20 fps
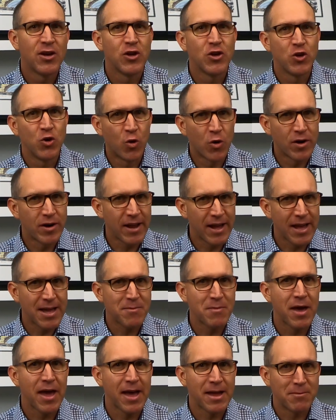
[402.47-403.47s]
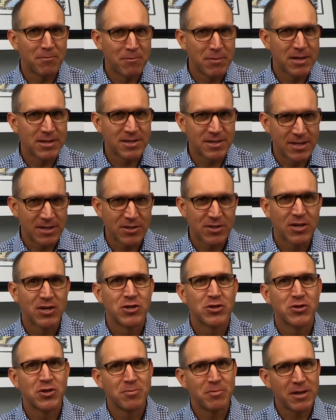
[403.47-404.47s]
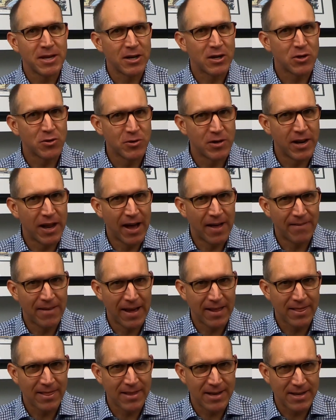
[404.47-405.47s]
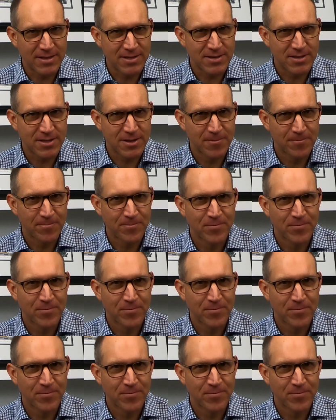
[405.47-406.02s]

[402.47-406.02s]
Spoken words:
Your name and business should be included on that list.